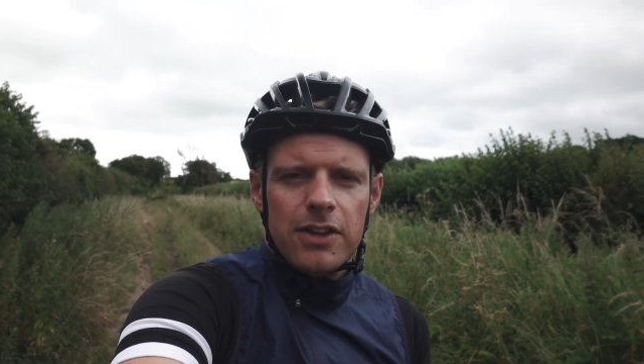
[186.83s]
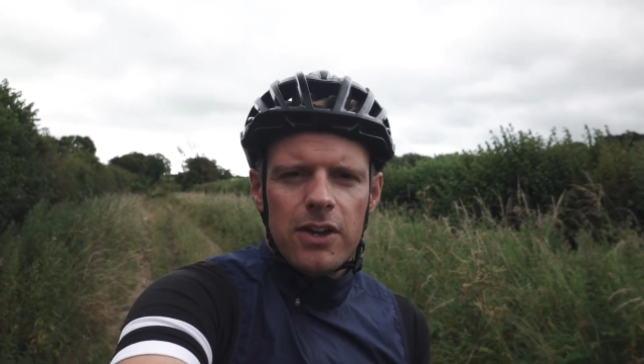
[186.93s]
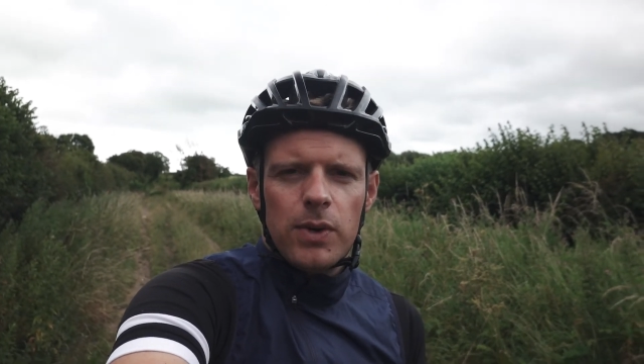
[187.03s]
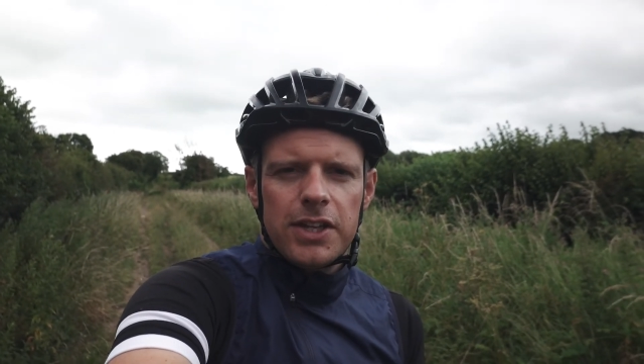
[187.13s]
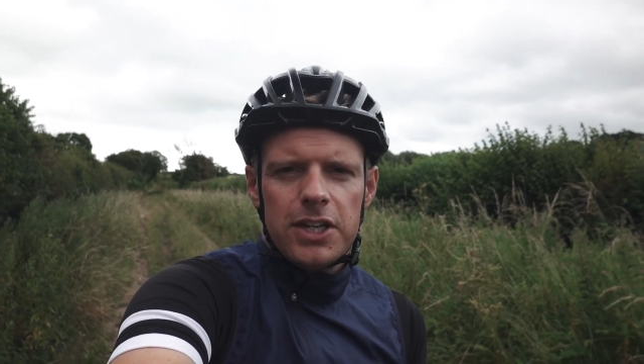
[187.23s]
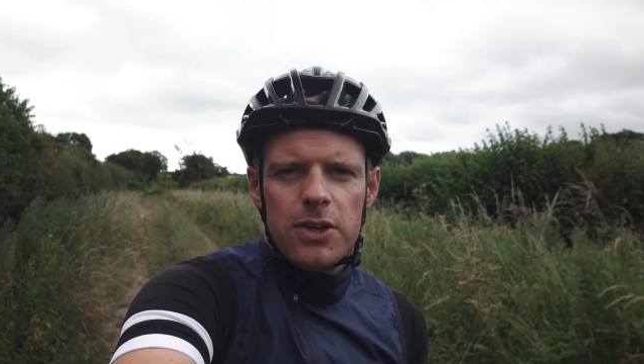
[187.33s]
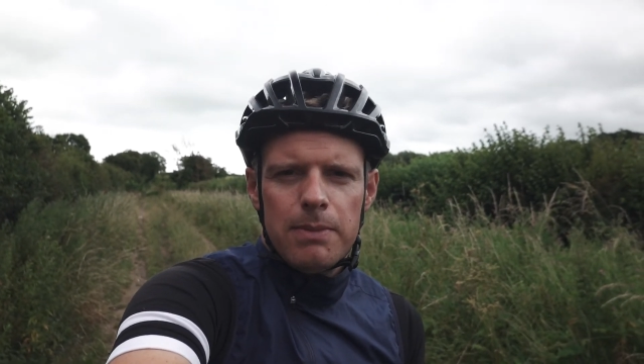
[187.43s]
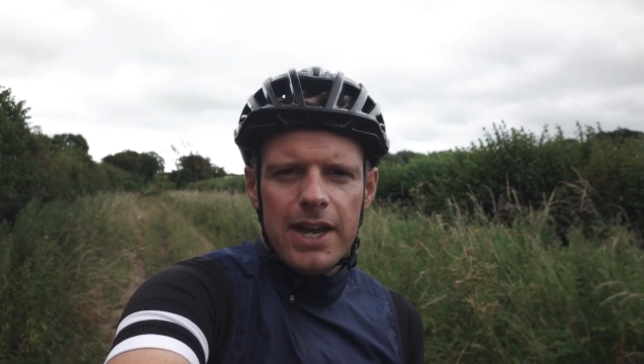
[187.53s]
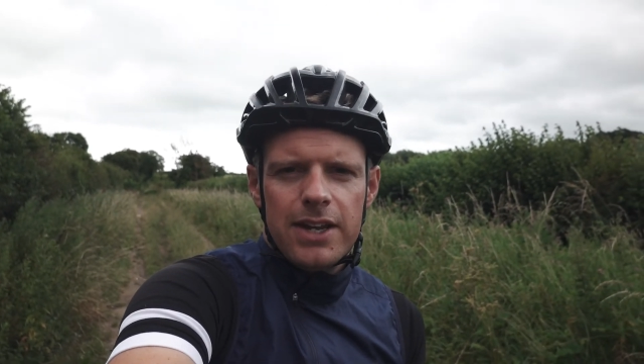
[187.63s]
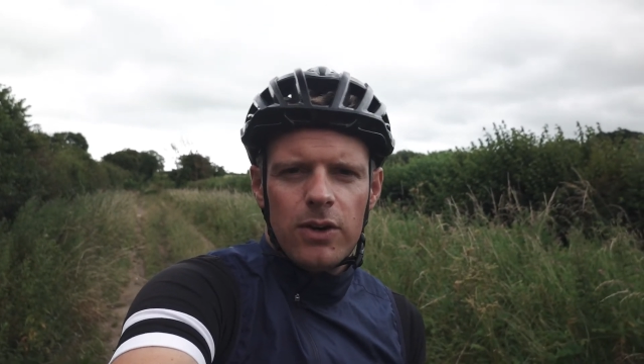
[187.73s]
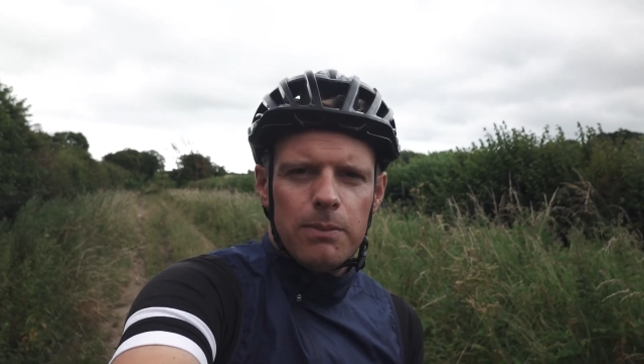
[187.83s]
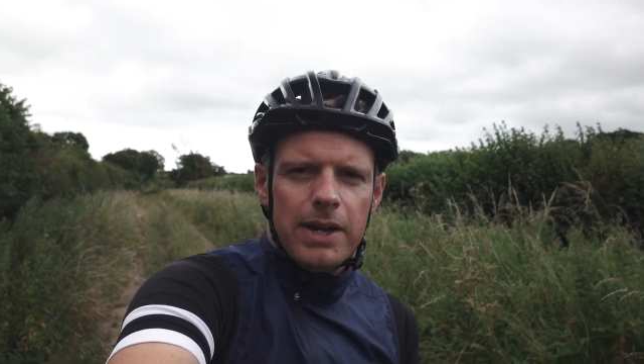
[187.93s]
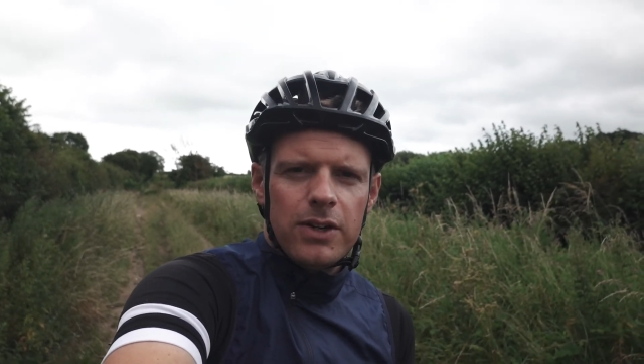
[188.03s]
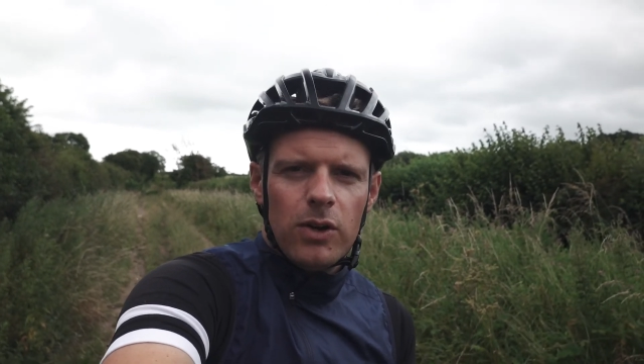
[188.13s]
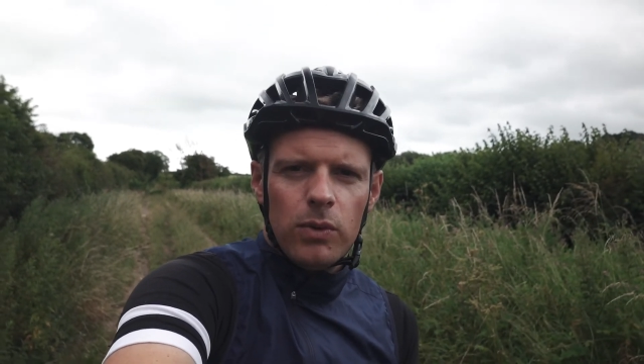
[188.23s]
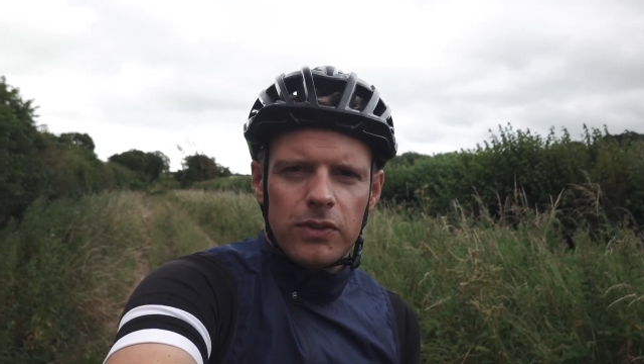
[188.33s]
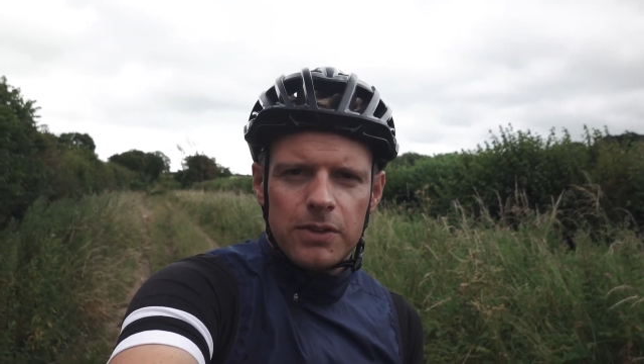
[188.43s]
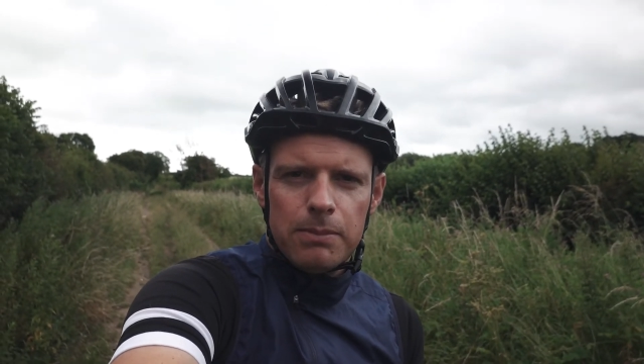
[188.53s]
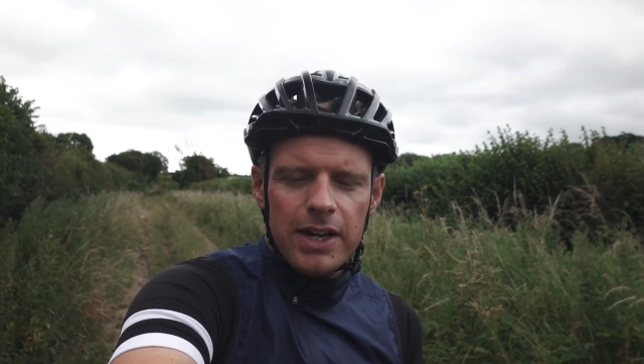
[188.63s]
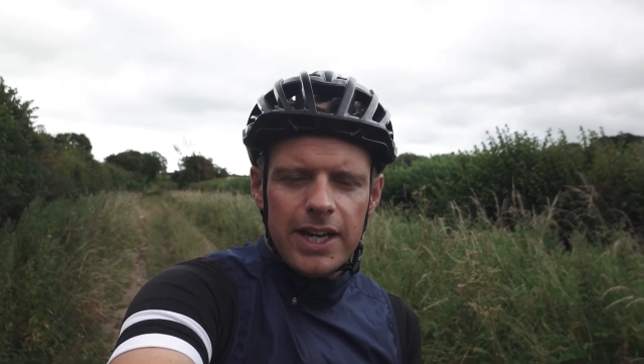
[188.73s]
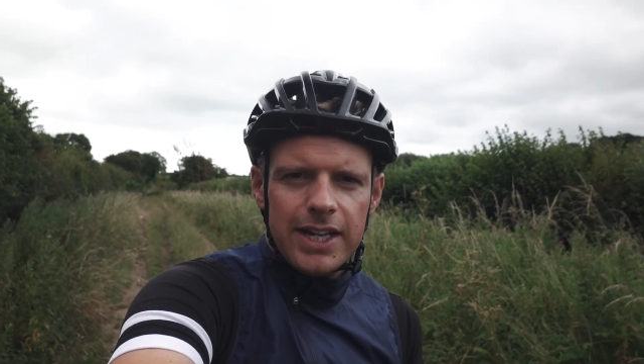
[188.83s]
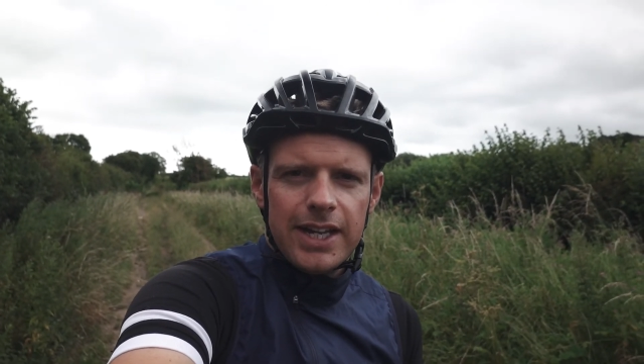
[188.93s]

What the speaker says: though, whether you may or may not want to buy it.